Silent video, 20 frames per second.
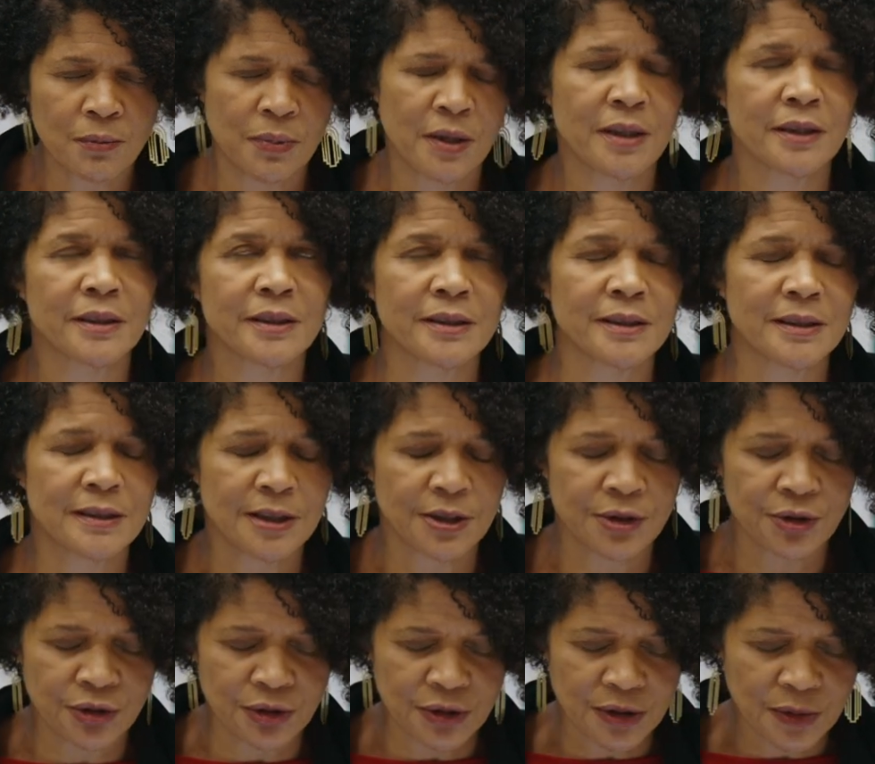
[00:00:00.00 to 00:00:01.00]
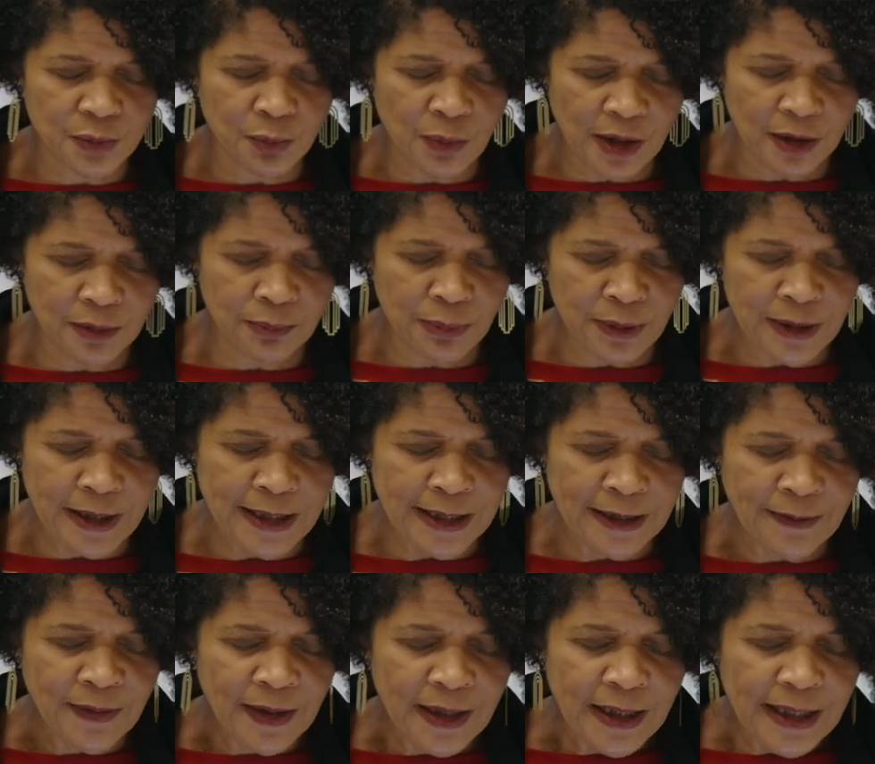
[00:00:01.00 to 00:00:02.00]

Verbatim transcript: my constituents' well-being,